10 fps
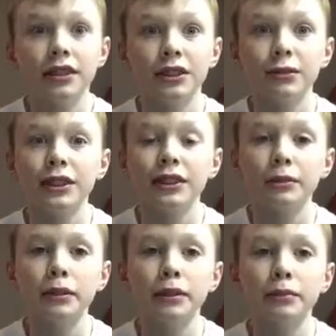did you guys
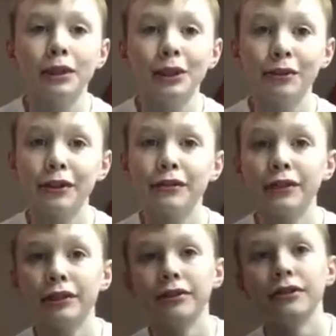hear about the Blake
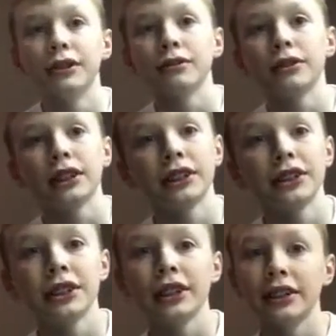Griffin news? I was kind of
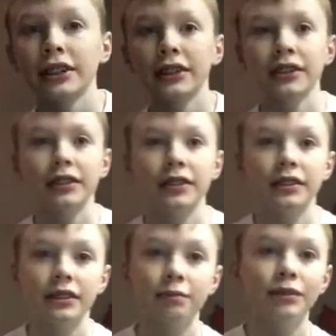shocked.
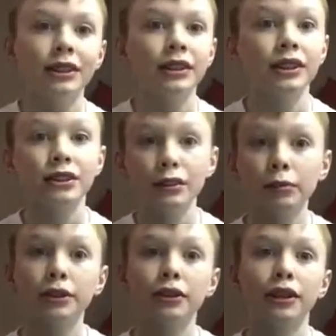Um, the
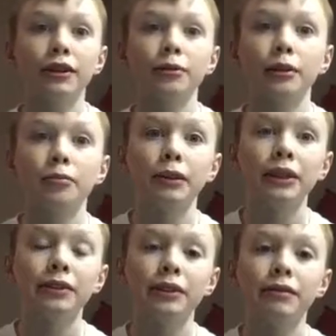Clippers traded away
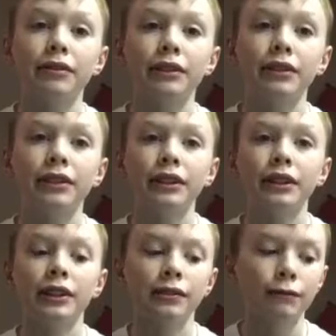Blake Griffin
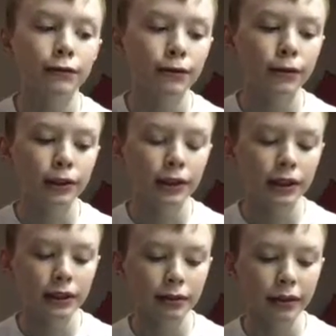for
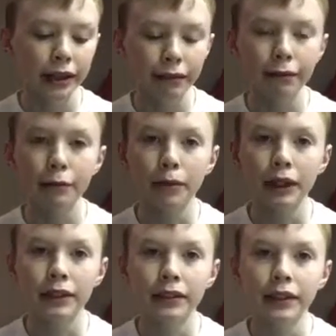um, Avery
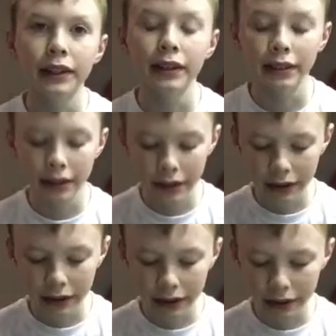Bradley
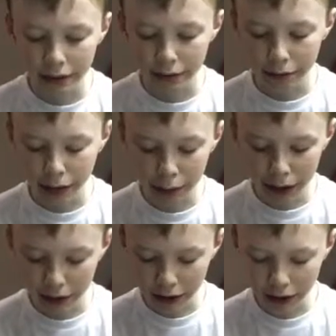um, the
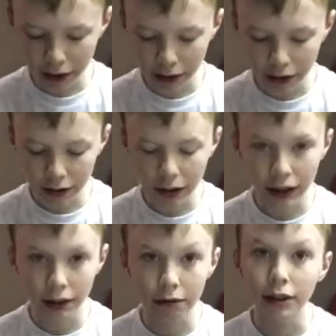Pistons
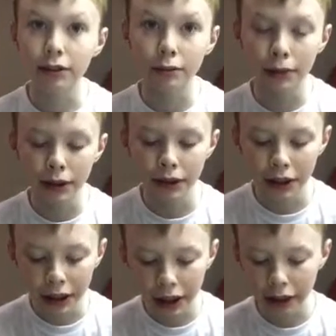gave the Clippers
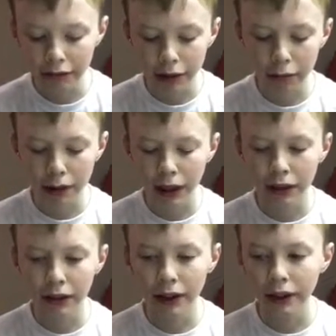Avery
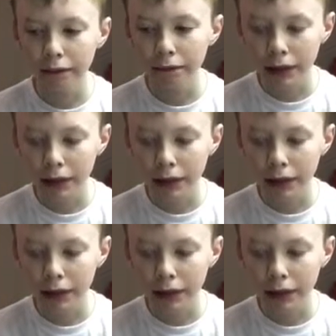Bradley,